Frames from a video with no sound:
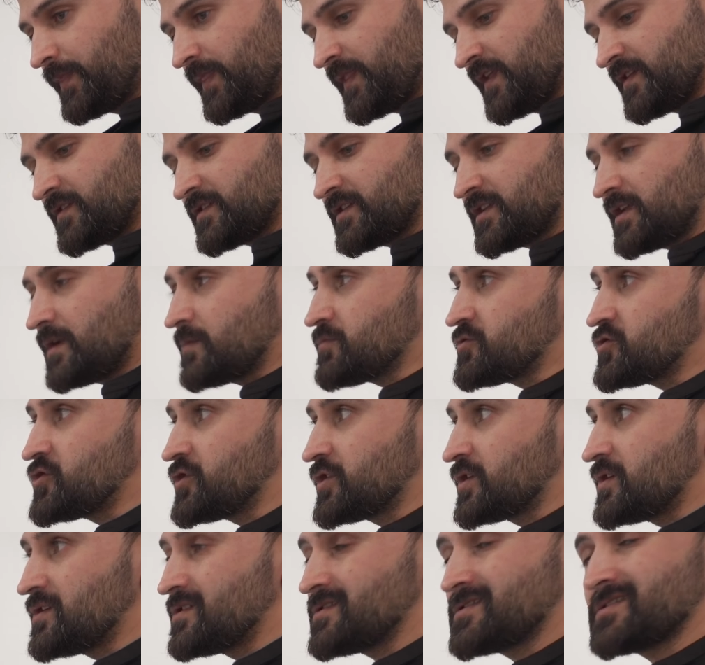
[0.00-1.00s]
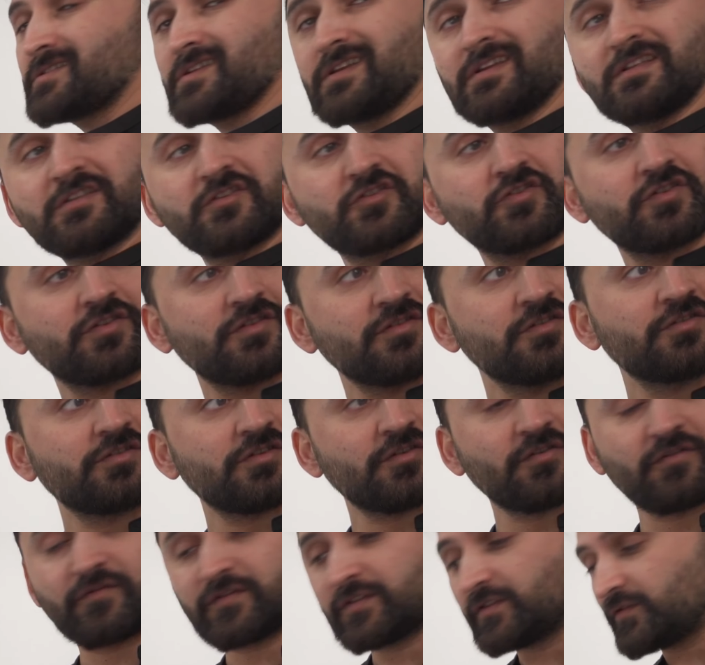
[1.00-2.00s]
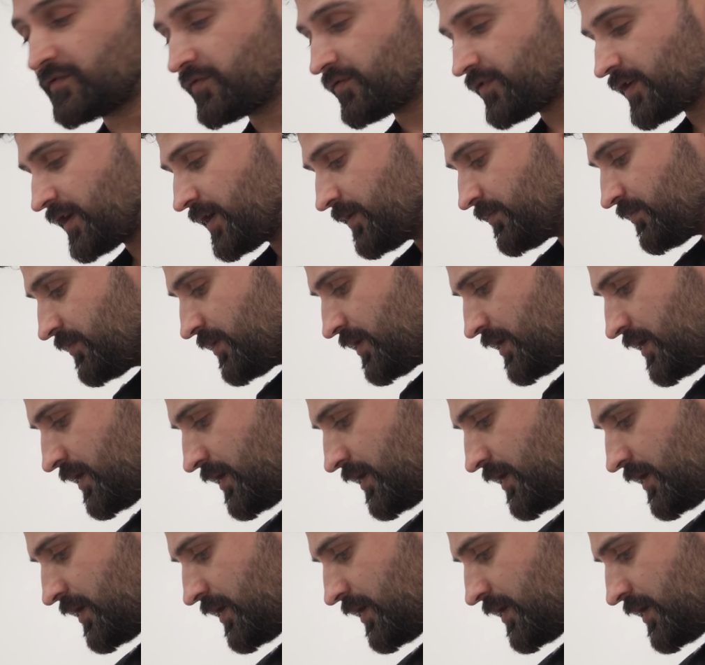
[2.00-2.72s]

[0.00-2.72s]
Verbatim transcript: the subject is in center of the frame.